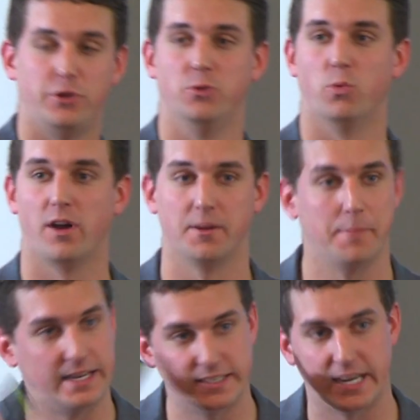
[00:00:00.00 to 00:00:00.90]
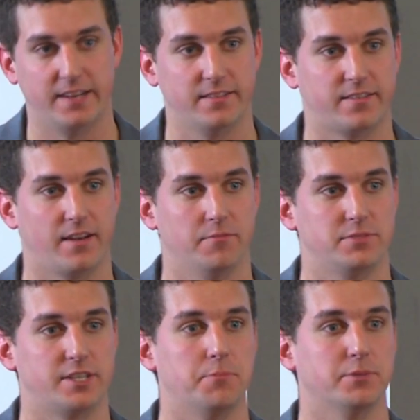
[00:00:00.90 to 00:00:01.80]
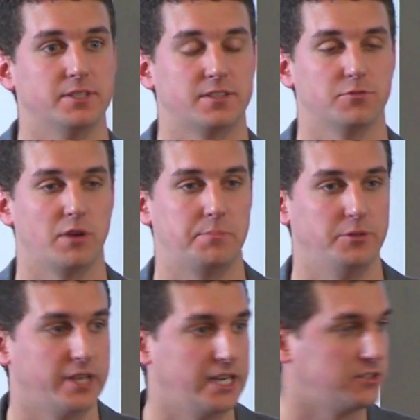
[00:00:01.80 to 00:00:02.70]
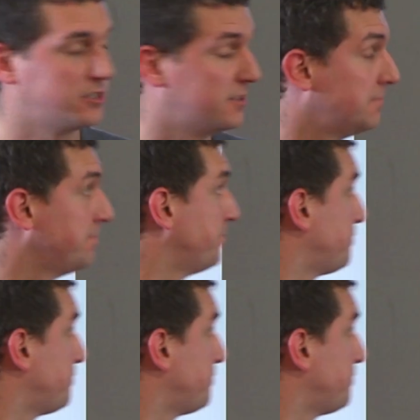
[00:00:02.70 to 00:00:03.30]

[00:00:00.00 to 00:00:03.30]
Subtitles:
if you want to maintain some semblance of a reputation.